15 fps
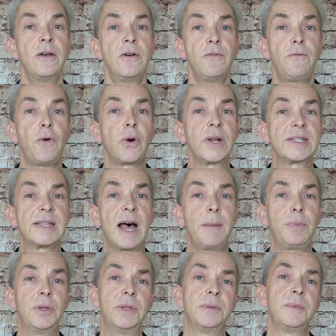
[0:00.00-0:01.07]
For
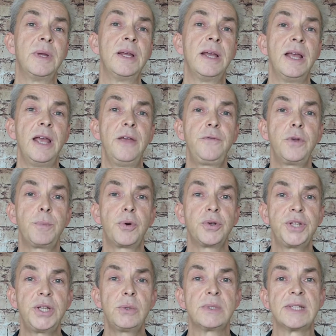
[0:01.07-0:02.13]
example, if you
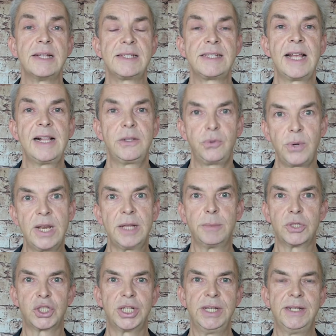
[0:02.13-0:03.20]
produce and sell drilling
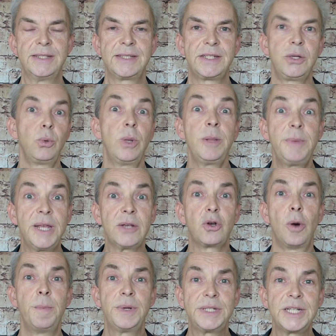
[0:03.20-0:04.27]
machines, you will be in
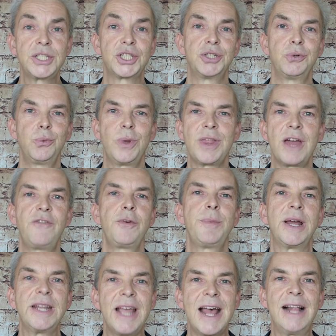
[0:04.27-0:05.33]
competition with
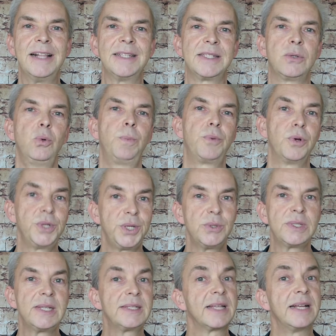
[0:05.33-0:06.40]
everybody else who
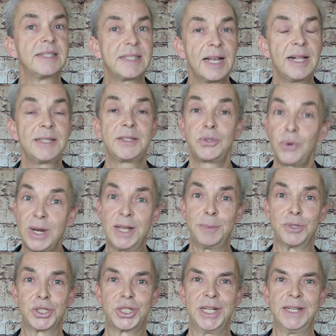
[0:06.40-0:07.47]
produces and sells drilling
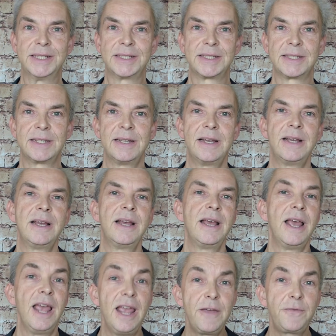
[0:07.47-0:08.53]
machines.
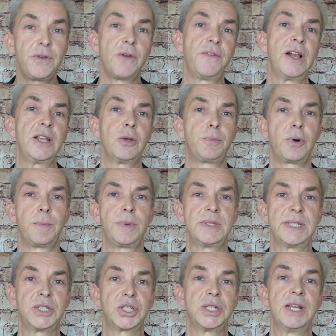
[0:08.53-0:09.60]
If your value
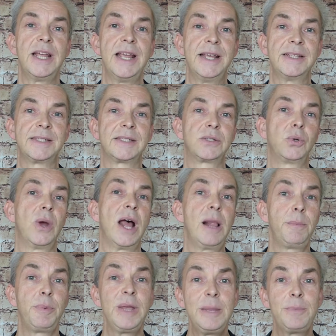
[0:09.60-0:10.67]
proposition is to
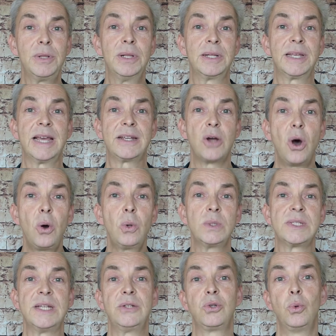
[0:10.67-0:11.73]
help people get
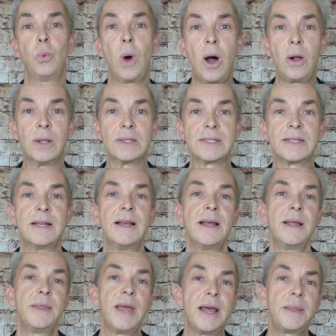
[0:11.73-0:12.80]
holes into walls,
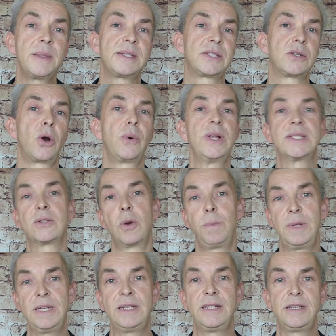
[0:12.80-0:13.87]
then the story is
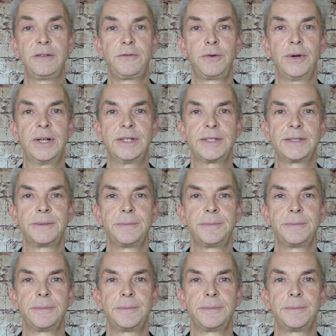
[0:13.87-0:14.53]
completely different.